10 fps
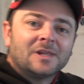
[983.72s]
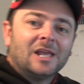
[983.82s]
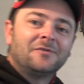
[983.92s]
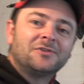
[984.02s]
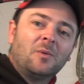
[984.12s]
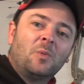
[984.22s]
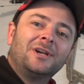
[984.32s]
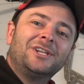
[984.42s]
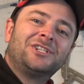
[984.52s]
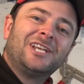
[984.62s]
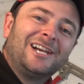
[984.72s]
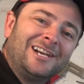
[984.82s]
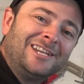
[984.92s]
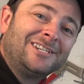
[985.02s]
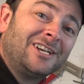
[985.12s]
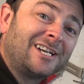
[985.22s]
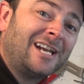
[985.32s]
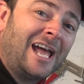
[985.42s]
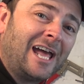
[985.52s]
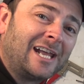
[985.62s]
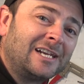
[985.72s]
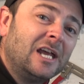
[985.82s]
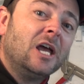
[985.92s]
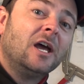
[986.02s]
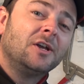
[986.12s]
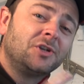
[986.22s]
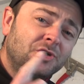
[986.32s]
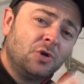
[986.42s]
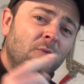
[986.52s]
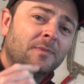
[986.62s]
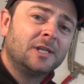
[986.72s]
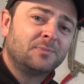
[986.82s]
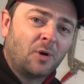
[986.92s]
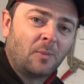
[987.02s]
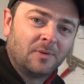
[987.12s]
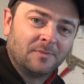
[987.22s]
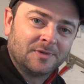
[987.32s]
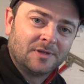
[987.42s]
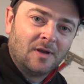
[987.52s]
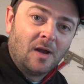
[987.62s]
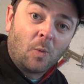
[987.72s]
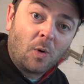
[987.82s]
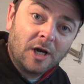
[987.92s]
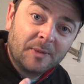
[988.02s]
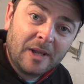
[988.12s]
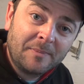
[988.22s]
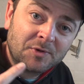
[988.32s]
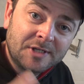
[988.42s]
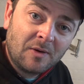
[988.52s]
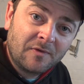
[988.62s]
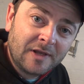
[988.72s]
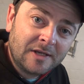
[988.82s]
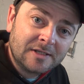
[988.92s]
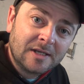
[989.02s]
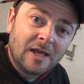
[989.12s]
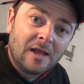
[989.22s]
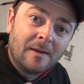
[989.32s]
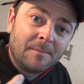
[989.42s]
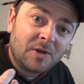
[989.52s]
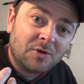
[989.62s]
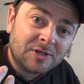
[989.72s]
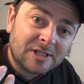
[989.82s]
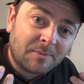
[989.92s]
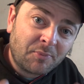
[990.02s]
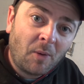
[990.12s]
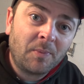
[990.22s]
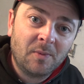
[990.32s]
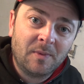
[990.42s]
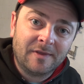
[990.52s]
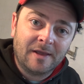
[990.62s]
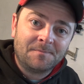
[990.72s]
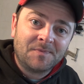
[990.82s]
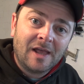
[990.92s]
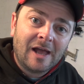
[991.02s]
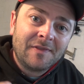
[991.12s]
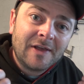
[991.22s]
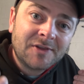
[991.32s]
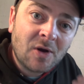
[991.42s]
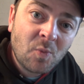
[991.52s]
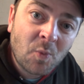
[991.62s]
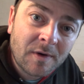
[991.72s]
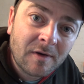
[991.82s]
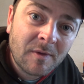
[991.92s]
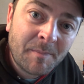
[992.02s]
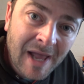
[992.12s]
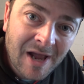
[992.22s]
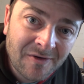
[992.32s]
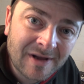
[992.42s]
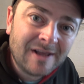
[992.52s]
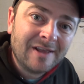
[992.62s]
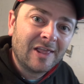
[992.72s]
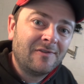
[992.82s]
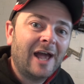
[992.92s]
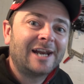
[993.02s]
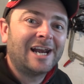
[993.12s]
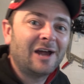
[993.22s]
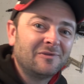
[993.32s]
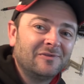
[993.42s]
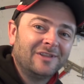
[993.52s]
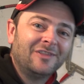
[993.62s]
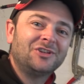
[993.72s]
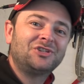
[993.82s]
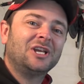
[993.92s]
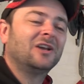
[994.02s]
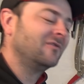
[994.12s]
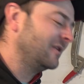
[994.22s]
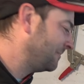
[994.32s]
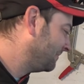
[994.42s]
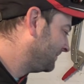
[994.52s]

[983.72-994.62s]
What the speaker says: If someone is selling it second-hand, assume there's problems. Why do people sell things? Because there's a problem with it and they don't want to repair it. They've had enough of it. They're sick of it.